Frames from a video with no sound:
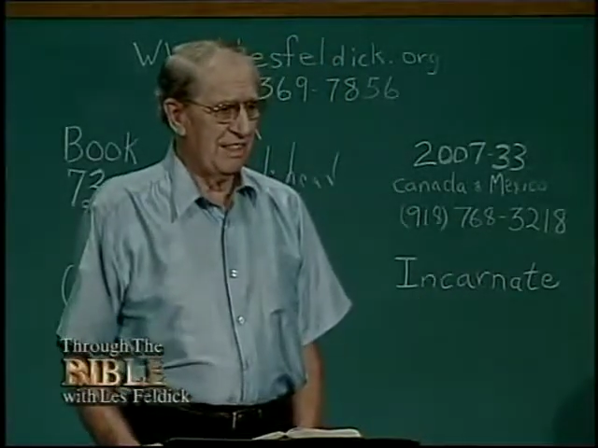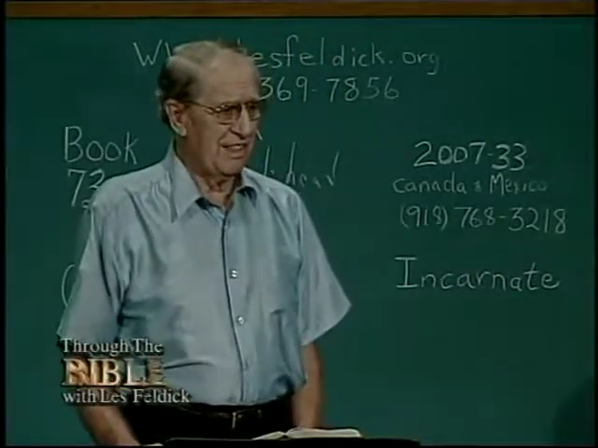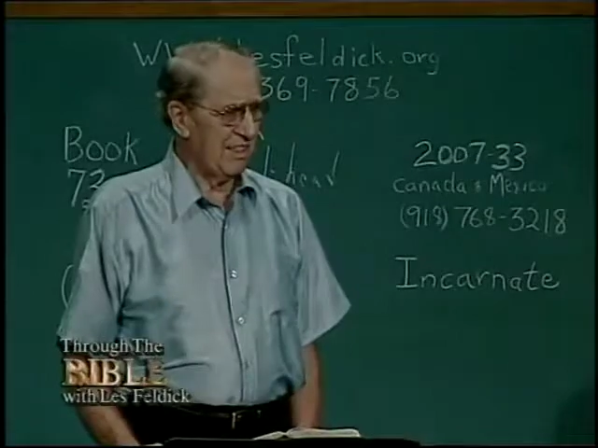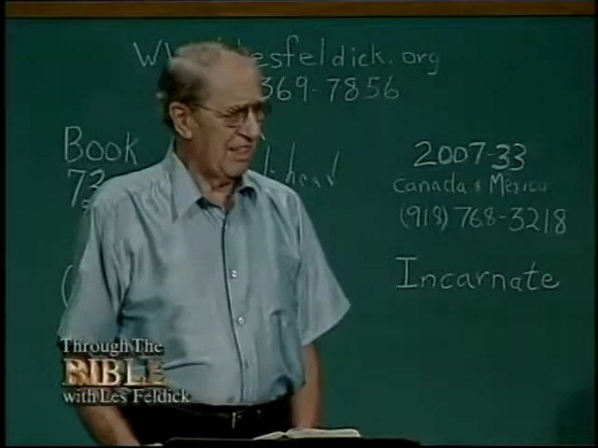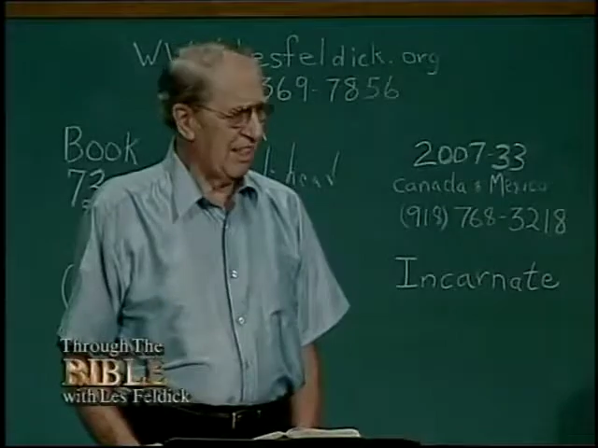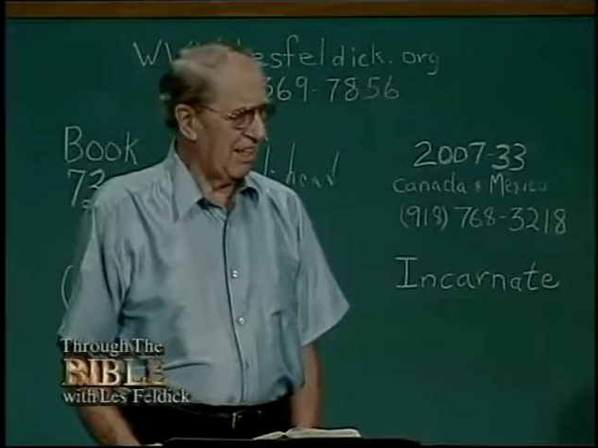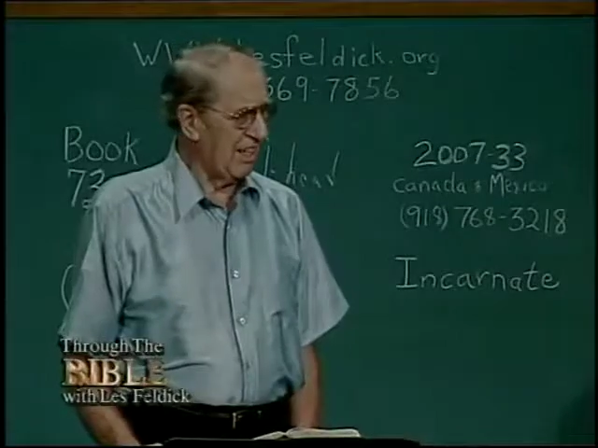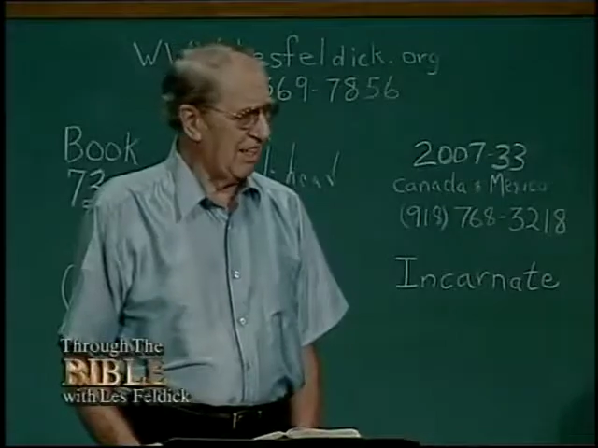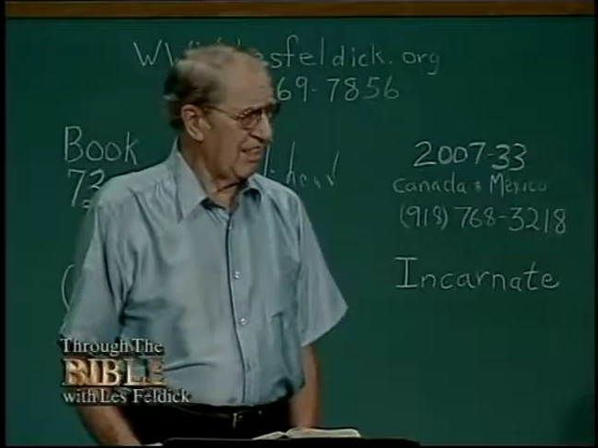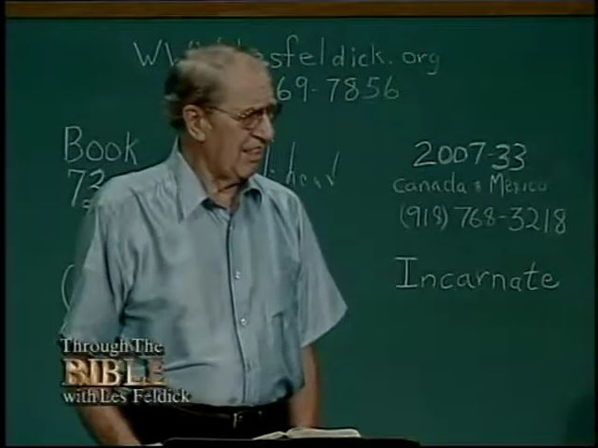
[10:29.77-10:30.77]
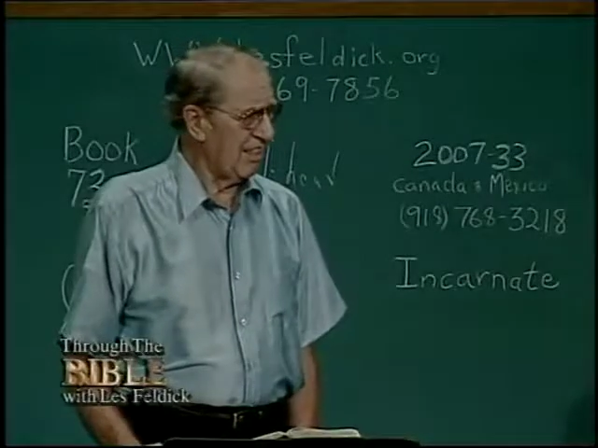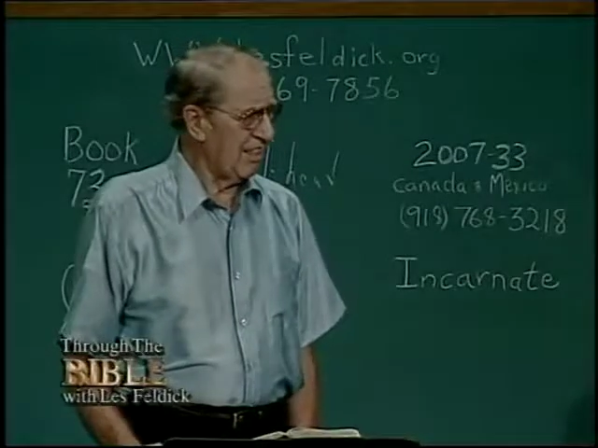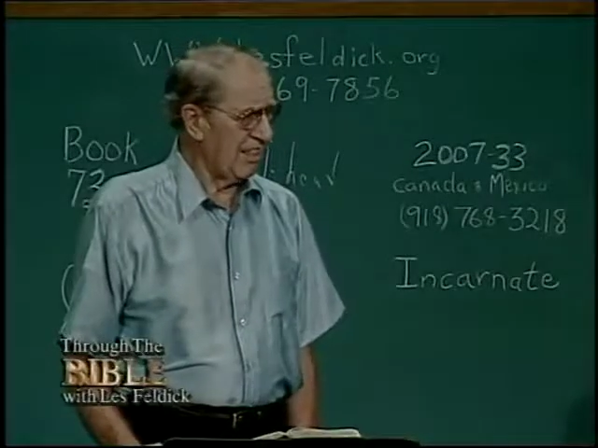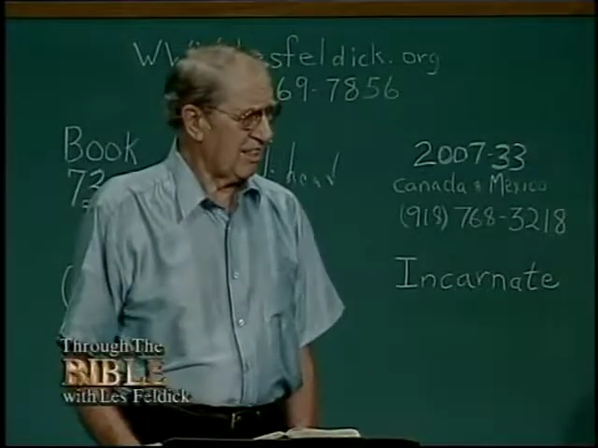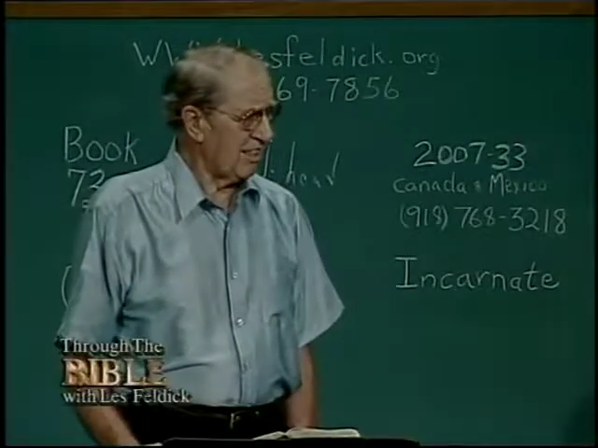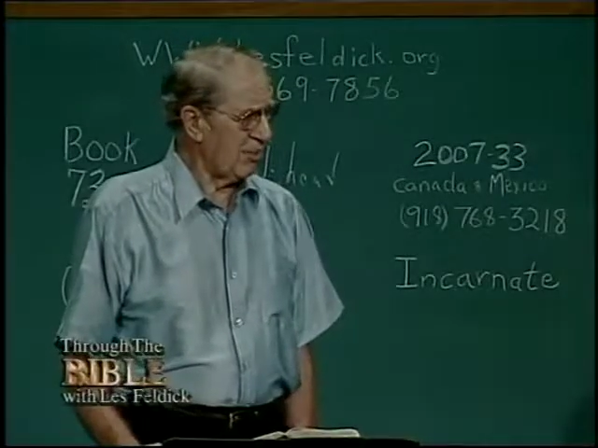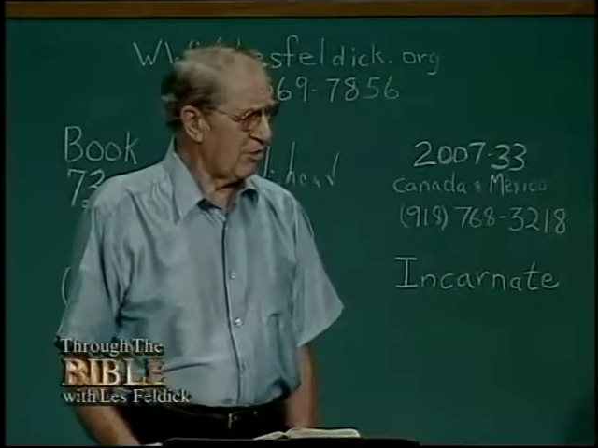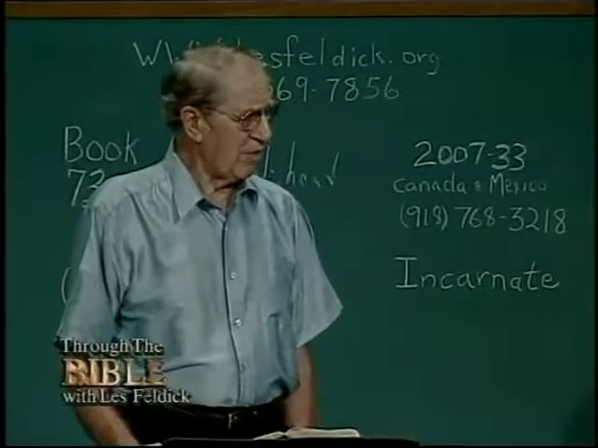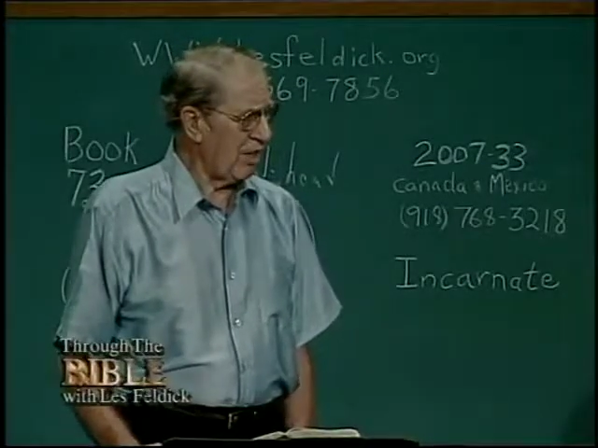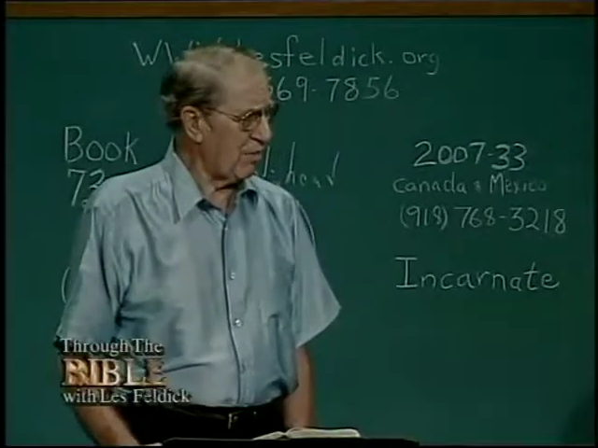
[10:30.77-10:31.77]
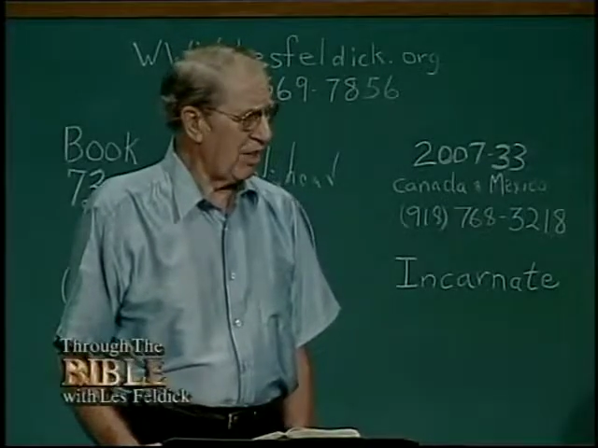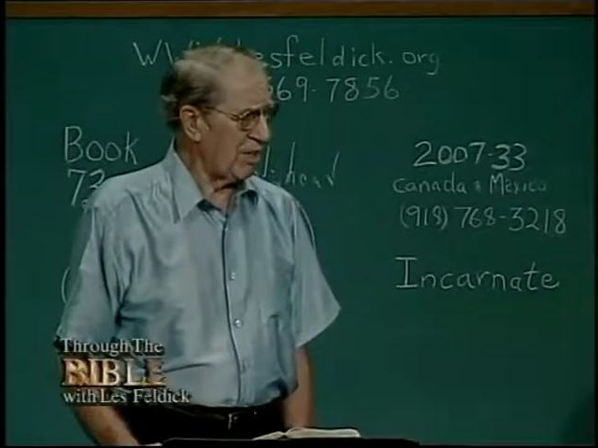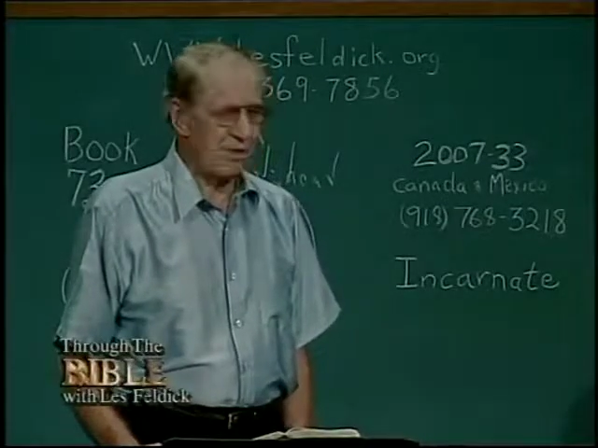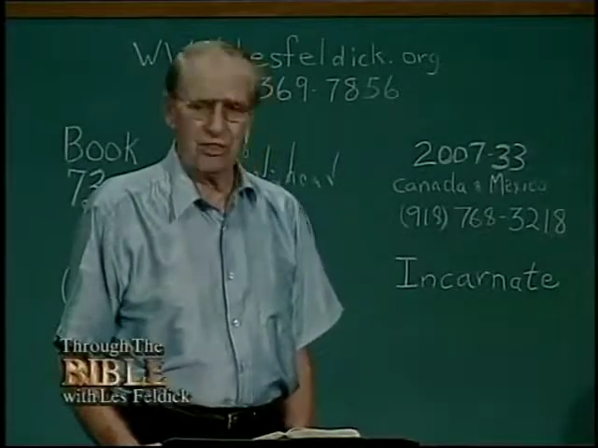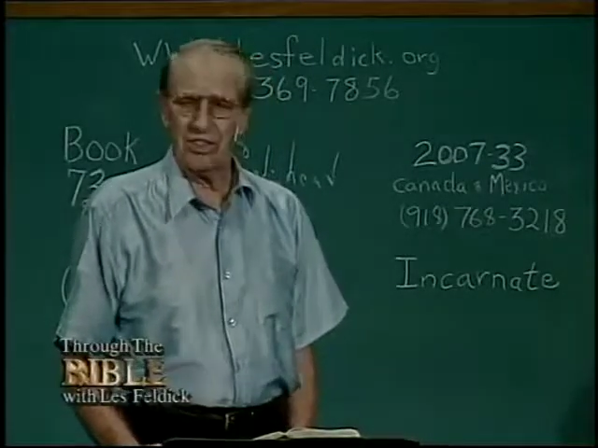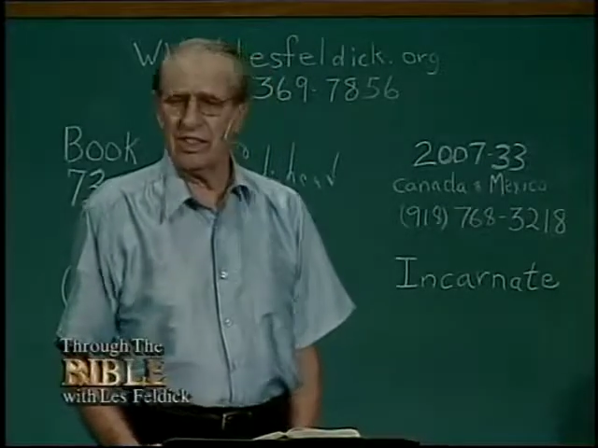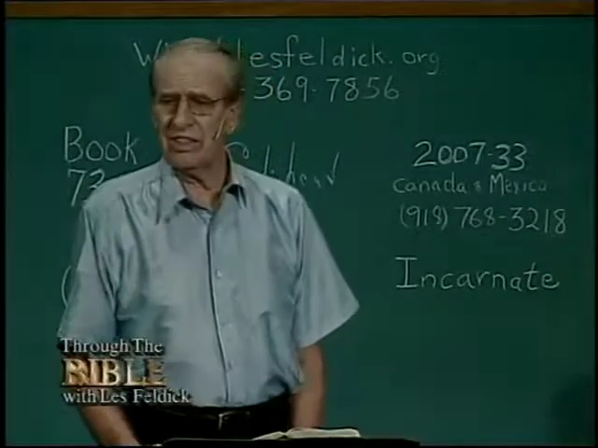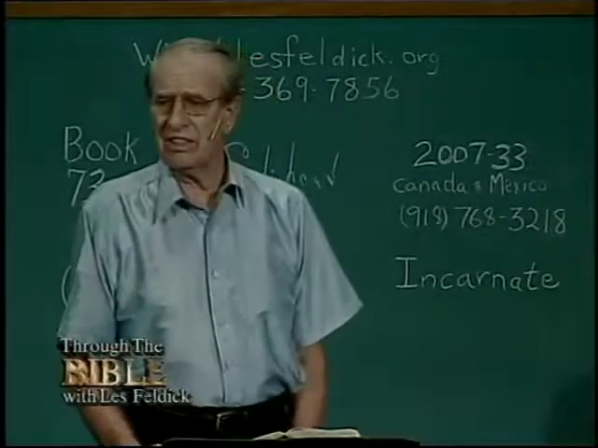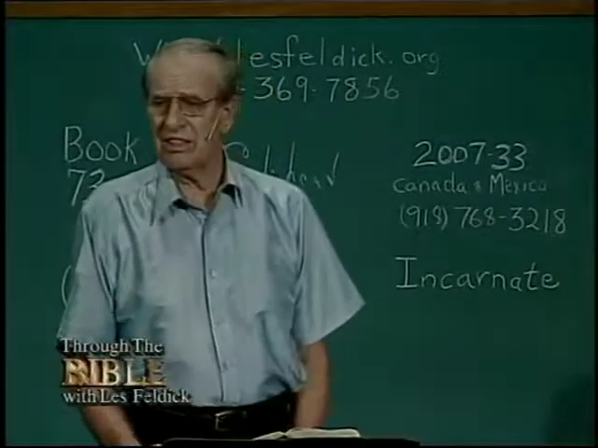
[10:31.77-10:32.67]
I say, hey, that's not what my Bible says.